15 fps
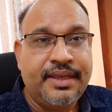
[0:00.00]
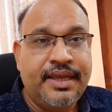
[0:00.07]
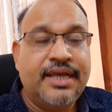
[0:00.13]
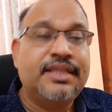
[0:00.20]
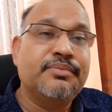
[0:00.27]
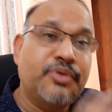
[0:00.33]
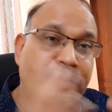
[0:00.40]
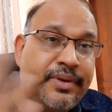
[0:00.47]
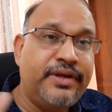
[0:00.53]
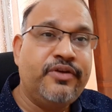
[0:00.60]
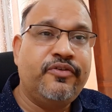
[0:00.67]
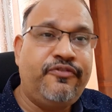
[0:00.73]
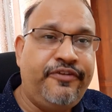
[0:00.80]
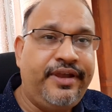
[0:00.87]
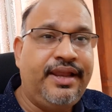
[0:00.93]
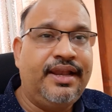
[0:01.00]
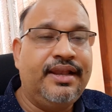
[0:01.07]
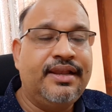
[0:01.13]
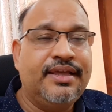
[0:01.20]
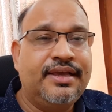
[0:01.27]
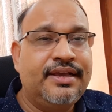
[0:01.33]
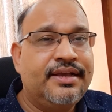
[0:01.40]
The moment you feel
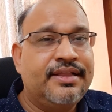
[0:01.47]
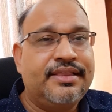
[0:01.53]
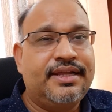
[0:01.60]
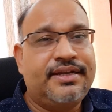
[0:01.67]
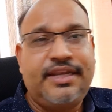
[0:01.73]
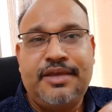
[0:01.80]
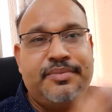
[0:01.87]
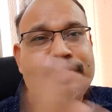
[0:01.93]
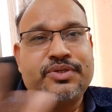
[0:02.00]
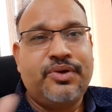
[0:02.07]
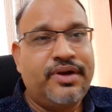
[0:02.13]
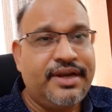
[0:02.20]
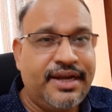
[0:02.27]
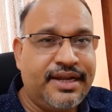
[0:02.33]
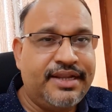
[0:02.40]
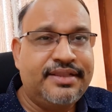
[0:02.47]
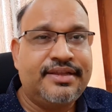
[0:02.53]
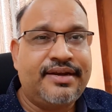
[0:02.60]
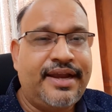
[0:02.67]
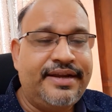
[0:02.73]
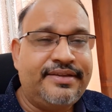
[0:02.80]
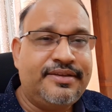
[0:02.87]
the team is not getting the
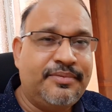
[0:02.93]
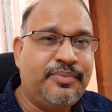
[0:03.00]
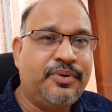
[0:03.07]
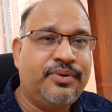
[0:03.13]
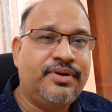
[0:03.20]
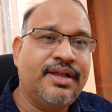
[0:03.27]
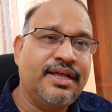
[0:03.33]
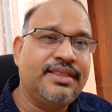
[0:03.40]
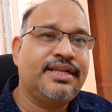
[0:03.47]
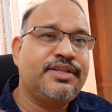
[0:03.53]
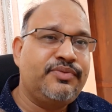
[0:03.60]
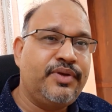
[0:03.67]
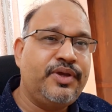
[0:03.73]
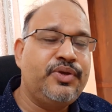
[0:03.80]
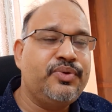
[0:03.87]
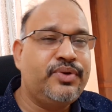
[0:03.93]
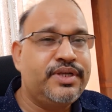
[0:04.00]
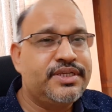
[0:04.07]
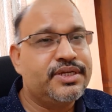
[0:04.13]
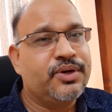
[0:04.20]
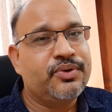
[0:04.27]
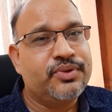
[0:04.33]
right support, and that's where you
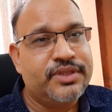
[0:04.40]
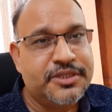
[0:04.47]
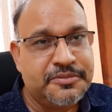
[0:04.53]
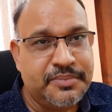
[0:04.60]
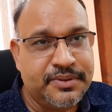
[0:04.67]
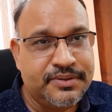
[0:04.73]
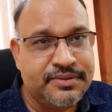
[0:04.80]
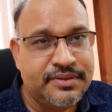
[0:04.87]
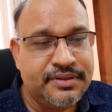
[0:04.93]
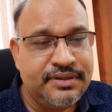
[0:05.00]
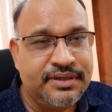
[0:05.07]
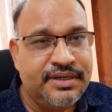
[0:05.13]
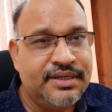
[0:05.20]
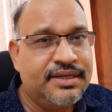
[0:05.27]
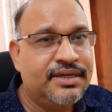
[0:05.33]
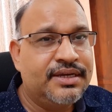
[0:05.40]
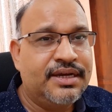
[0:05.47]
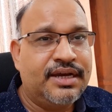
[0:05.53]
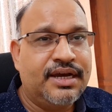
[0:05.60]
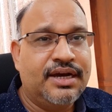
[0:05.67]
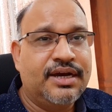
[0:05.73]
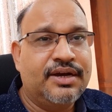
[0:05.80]
reach out to this person
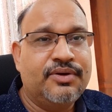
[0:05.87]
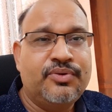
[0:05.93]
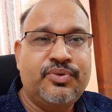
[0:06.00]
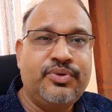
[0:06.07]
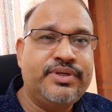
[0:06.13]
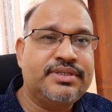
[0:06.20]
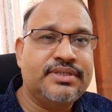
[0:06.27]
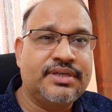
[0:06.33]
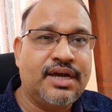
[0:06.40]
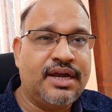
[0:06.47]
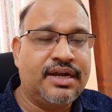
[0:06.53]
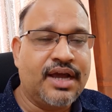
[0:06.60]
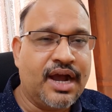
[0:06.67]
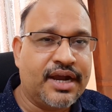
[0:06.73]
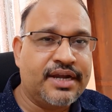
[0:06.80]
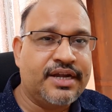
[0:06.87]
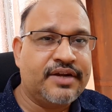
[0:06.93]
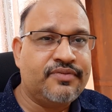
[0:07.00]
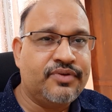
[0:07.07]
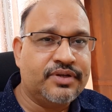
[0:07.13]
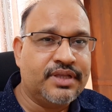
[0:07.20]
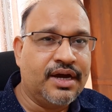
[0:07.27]
who is an architect
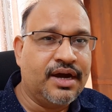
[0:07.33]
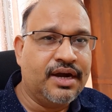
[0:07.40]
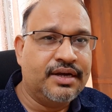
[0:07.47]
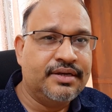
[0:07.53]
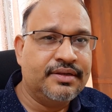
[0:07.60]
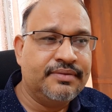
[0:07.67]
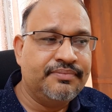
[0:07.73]
for the art.